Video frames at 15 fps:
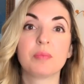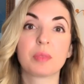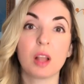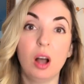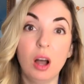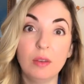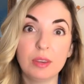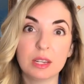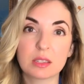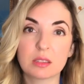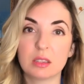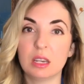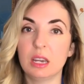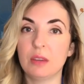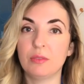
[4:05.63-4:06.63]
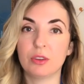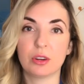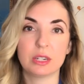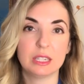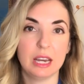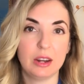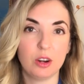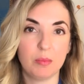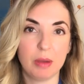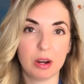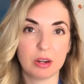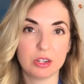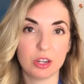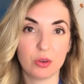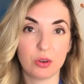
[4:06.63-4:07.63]
Obviously, if you're a tenor,
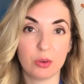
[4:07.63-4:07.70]
baritone,